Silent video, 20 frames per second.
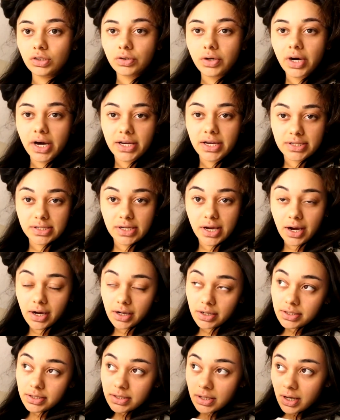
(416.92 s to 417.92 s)
You guys,
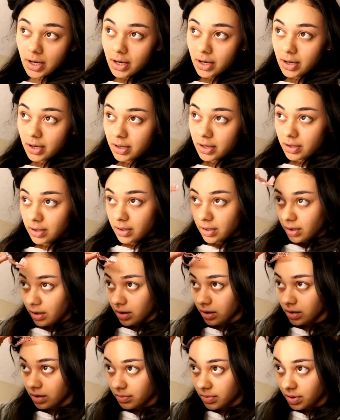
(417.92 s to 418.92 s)
as I
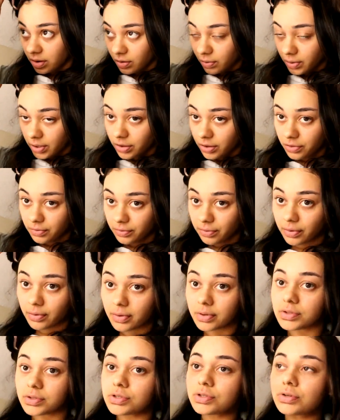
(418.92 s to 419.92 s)
am going through
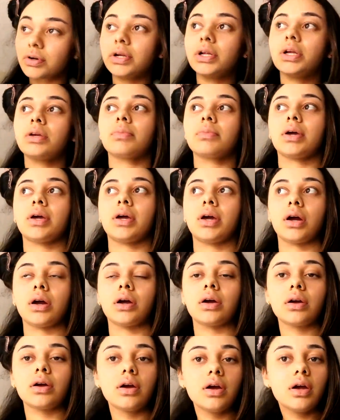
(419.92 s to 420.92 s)
and straightening my
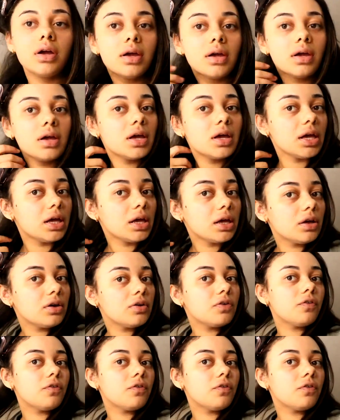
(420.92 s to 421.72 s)
hair, it